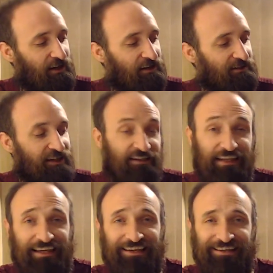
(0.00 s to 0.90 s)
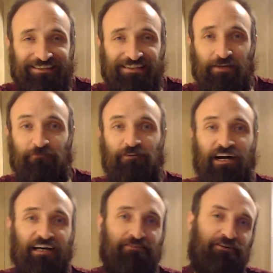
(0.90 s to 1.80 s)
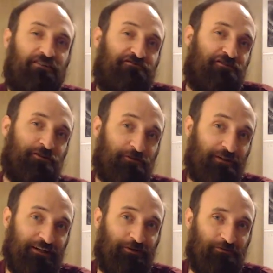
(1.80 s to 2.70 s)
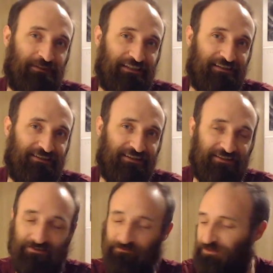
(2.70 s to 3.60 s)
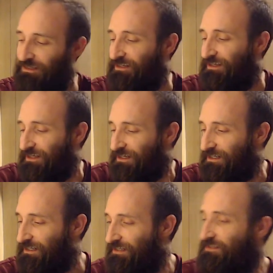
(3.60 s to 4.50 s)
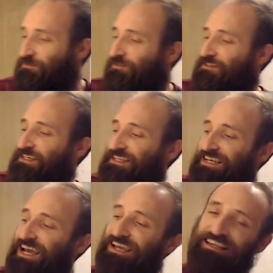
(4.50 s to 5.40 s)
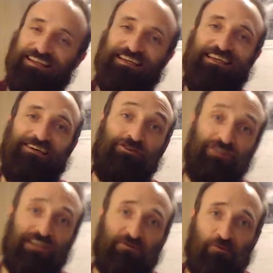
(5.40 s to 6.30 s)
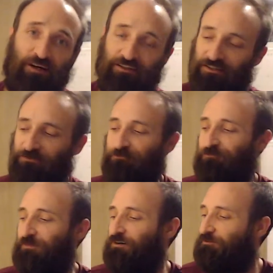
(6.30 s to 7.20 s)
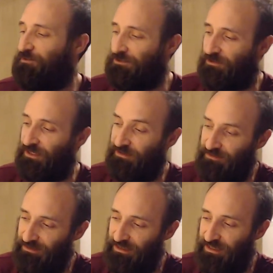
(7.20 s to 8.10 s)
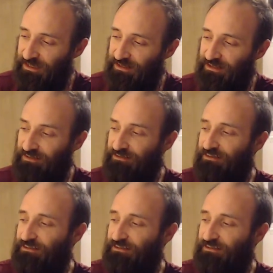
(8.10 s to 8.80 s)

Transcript: technique, step 5 of photo reading whole mind system. This was the Attacking the King with J.N. Walker. Hopefully you gained a lot out of that.